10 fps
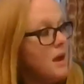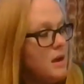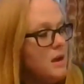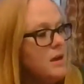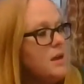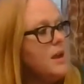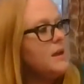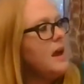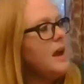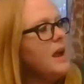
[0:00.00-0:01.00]
Uh-huh.
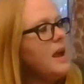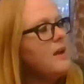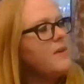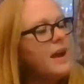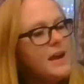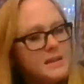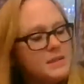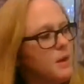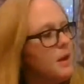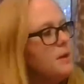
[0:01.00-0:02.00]
And I have
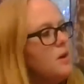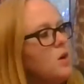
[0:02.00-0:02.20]
asthma,